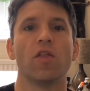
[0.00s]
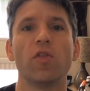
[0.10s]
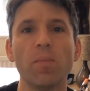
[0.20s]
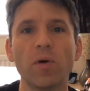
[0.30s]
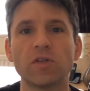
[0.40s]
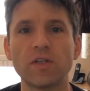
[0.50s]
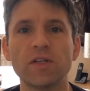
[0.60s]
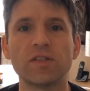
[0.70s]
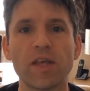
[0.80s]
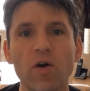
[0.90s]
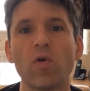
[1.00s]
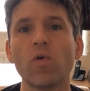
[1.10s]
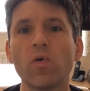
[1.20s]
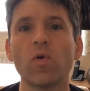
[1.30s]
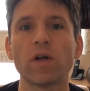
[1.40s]
The modulars, they are
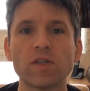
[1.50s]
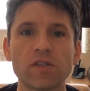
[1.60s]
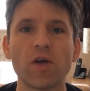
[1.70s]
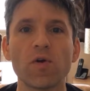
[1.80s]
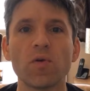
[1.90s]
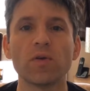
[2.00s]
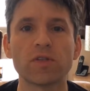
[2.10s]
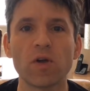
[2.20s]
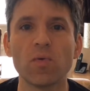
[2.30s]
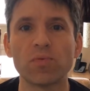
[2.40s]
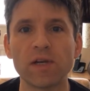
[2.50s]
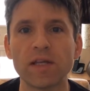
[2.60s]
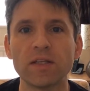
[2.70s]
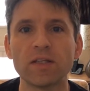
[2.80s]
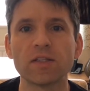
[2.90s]
all so
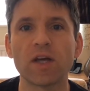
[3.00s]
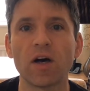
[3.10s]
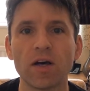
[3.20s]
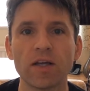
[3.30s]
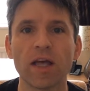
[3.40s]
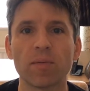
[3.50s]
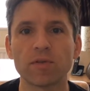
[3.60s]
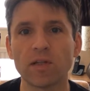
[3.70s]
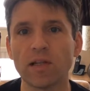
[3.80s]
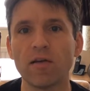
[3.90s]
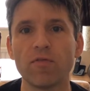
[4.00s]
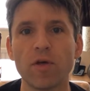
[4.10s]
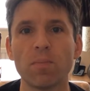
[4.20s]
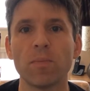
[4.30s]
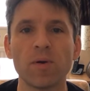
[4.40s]
brilliant. I absolutely love
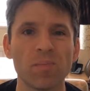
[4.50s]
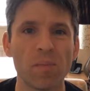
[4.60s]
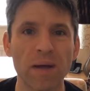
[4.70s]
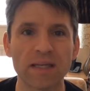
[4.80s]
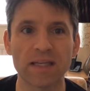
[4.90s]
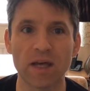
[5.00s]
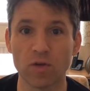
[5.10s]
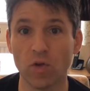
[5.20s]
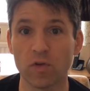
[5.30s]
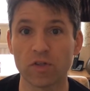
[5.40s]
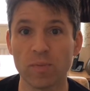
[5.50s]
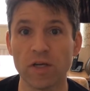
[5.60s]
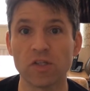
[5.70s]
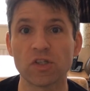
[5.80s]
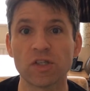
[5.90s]
them. My bank account, not so
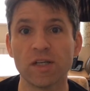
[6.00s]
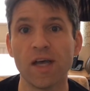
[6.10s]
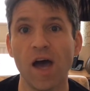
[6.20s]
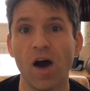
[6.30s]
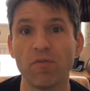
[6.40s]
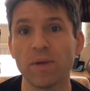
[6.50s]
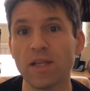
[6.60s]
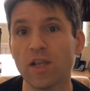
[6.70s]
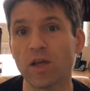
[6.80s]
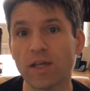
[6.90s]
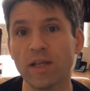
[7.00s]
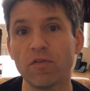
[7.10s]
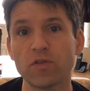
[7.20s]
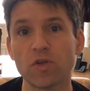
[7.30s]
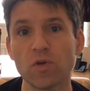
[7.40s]
much. I've been lucky
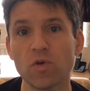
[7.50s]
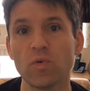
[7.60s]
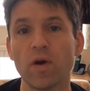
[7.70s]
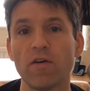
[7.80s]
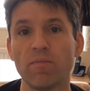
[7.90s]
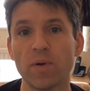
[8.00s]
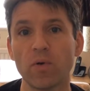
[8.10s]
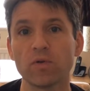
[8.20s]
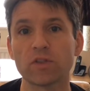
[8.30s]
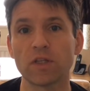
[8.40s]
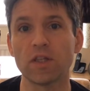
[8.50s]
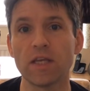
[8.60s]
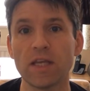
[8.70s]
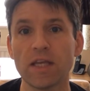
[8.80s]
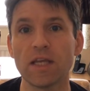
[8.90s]
enough to have built
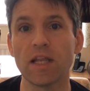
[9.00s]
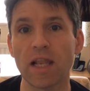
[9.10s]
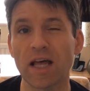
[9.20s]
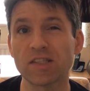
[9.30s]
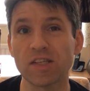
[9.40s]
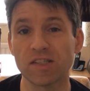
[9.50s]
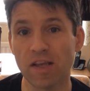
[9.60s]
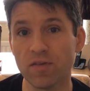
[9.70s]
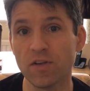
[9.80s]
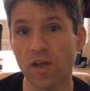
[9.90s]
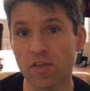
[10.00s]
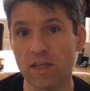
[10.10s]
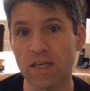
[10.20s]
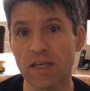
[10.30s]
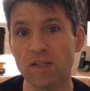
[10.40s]
the last 7, I
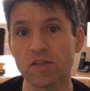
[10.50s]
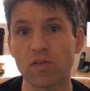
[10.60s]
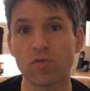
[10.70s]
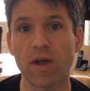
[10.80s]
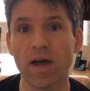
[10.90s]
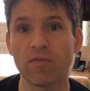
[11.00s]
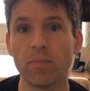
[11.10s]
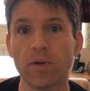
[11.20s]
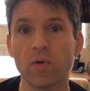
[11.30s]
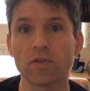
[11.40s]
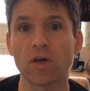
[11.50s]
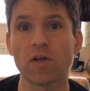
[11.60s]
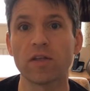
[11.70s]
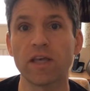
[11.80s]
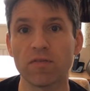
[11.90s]
think it is. The 3 I haven't built
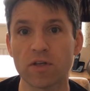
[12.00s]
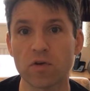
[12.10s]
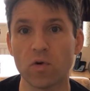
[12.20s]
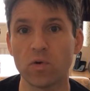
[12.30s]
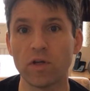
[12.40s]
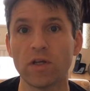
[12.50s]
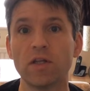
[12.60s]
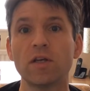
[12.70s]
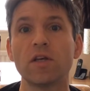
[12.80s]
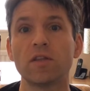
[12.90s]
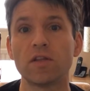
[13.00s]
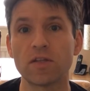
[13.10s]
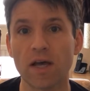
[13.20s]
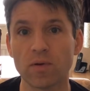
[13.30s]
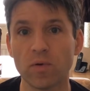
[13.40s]
are the Cafe Corner, the
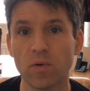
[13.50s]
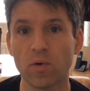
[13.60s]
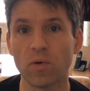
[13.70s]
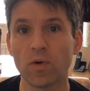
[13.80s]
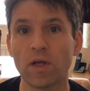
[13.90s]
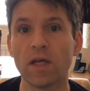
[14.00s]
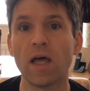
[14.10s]
Town Hall